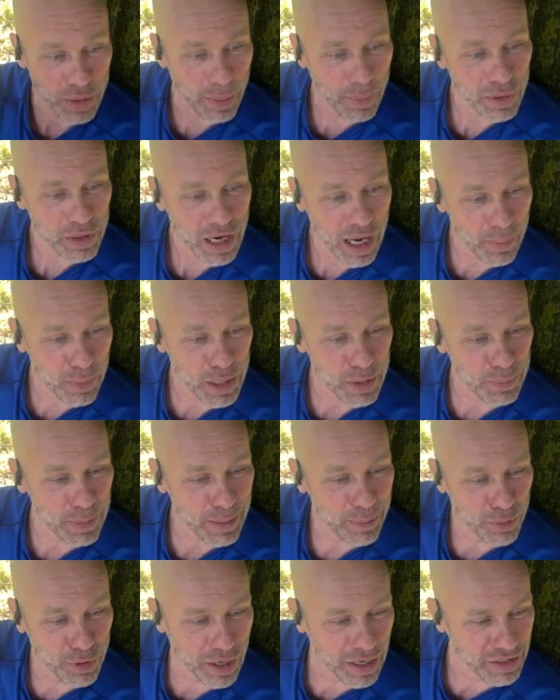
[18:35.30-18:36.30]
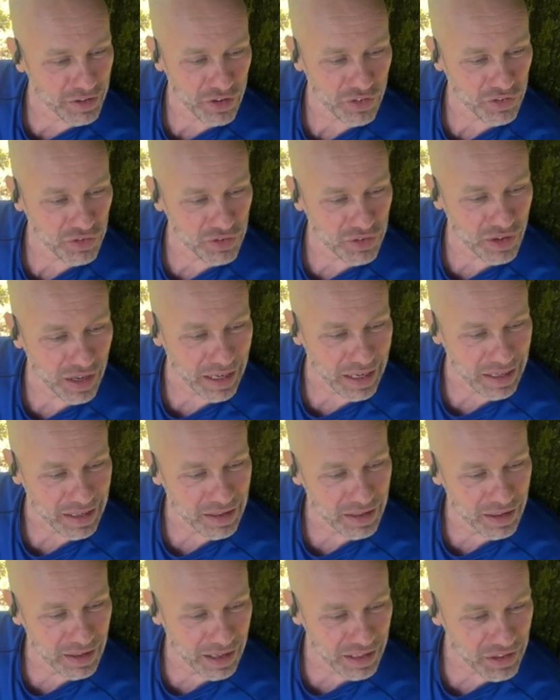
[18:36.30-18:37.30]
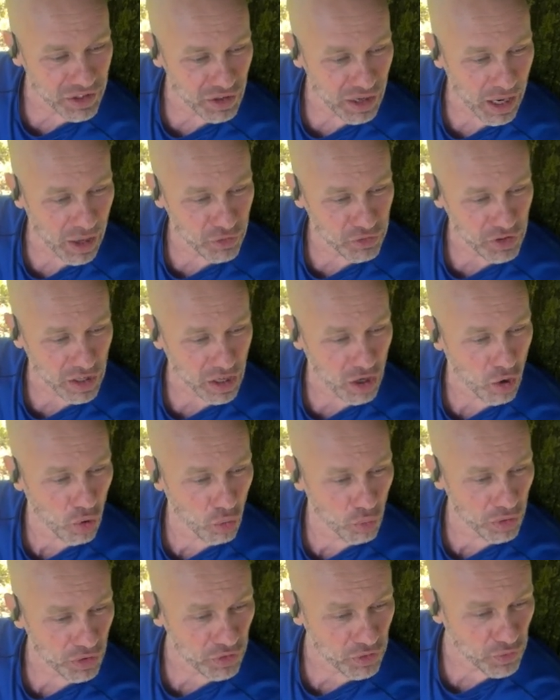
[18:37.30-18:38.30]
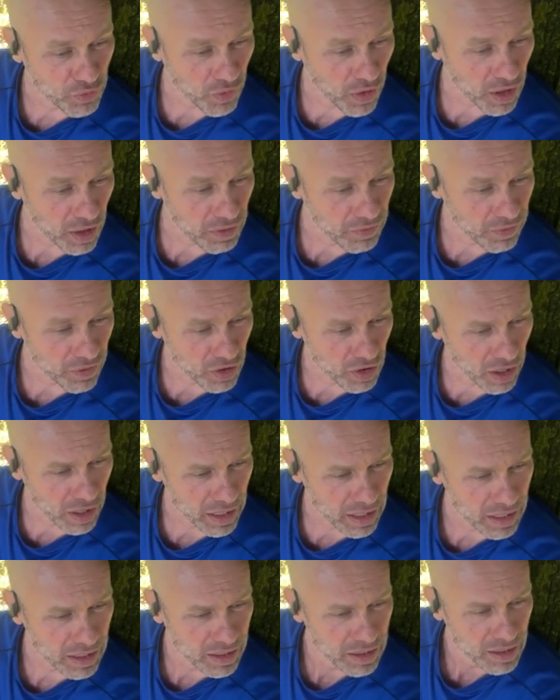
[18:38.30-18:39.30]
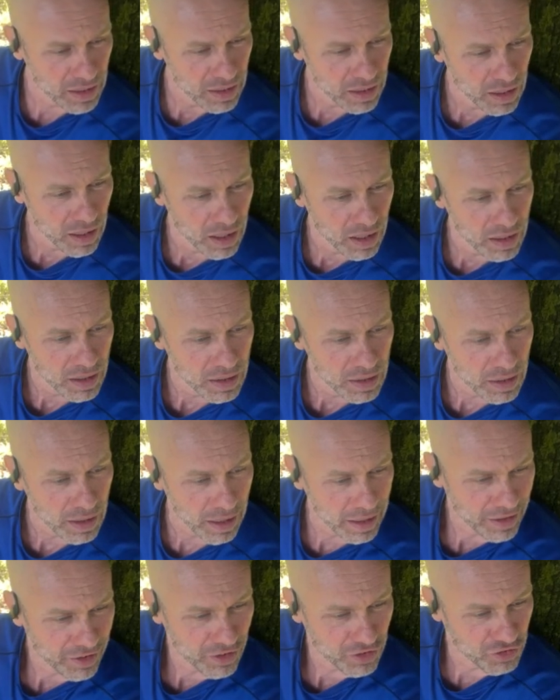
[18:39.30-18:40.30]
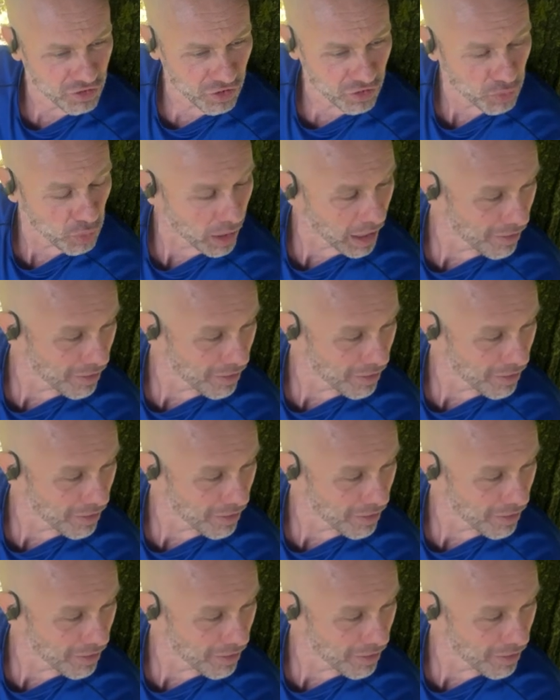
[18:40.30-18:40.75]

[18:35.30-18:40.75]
I wonder how many people like just like let their house get cold as fuck for like, like just just like